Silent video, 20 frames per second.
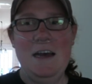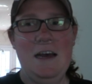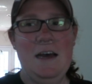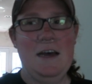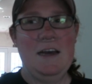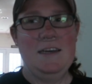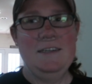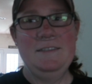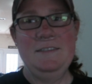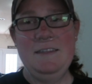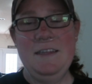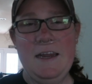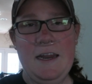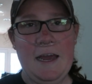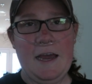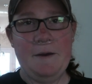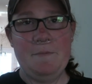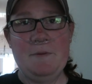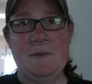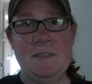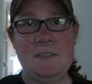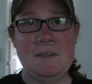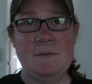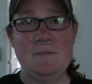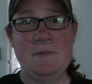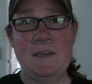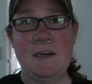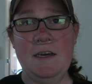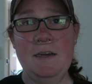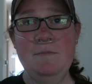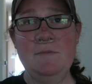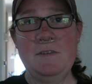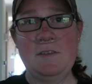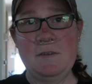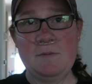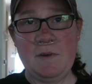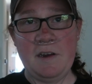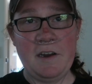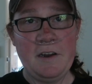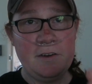That happens
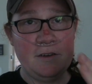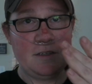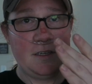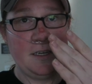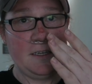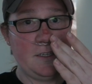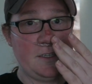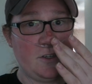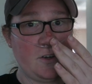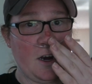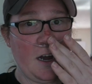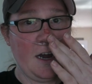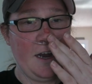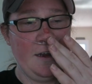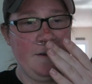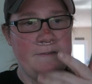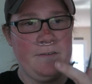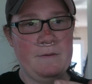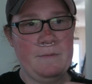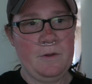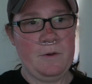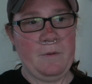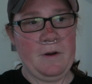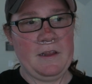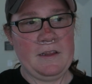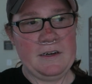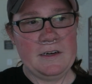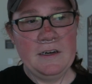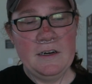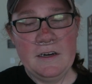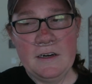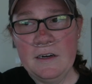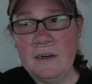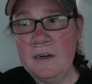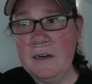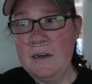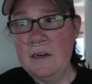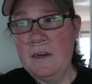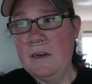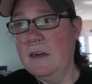sometimes. My nose gets dry from the weather,
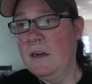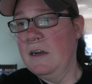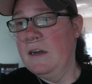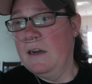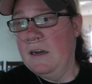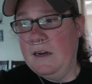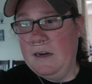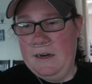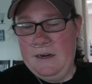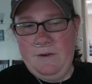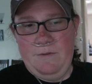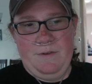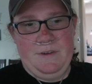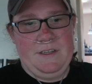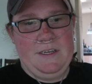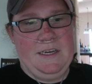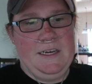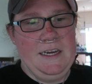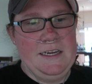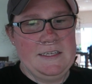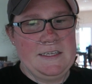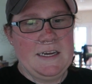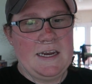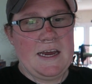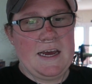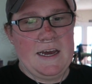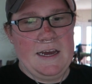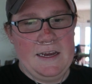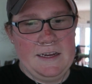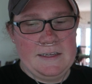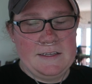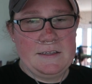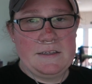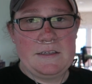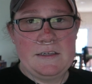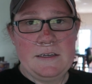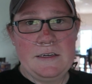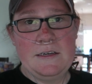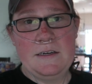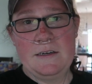and with the heat today, it's
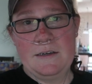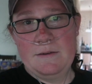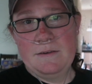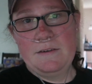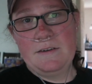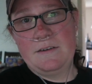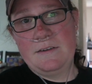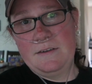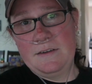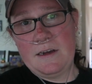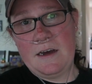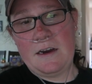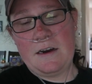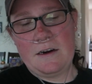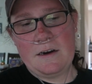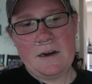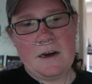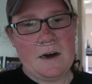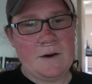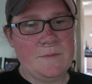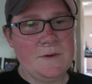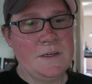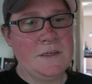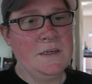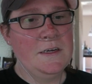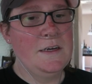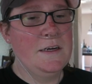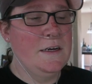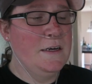not uncommon.